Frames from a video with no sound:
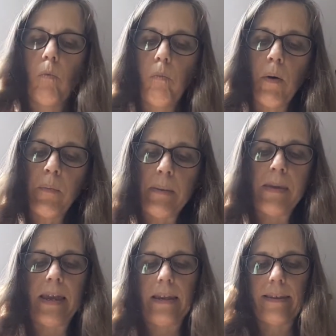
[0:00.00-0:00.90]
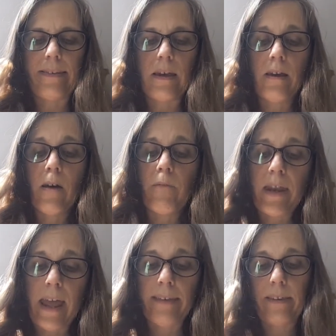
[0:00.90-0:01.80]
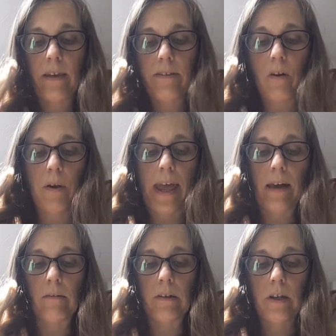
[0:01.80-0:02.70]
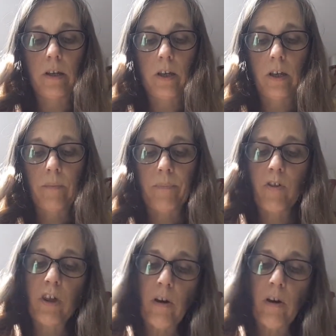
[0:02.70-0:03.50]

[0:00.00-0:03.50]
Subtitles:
What we mean is that Vanessa has gone out. She